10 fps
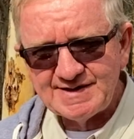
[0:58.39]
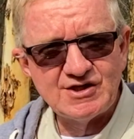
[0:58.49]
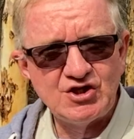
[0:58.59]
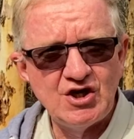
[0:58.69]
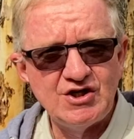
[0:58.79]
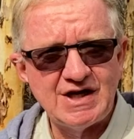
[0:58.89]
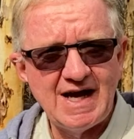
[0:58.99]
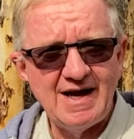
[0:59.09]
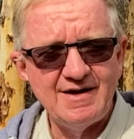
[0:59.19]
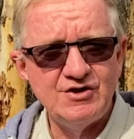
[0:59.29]
the church
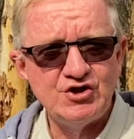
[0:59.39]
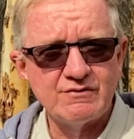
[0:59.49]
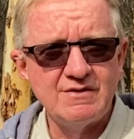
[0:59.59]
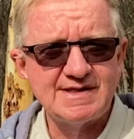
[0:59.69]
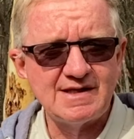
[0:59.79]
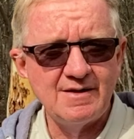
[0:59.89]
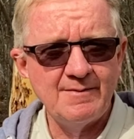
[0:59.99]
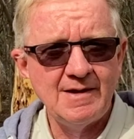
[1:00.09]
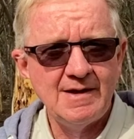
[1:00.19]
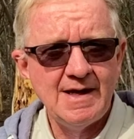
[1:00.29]
had in
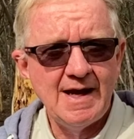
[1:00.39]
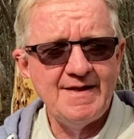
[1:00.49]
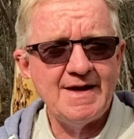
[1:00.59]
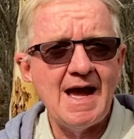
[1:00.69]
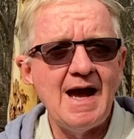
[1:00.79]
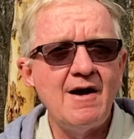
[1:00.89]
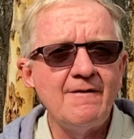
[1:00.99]
Jerusalem, and then how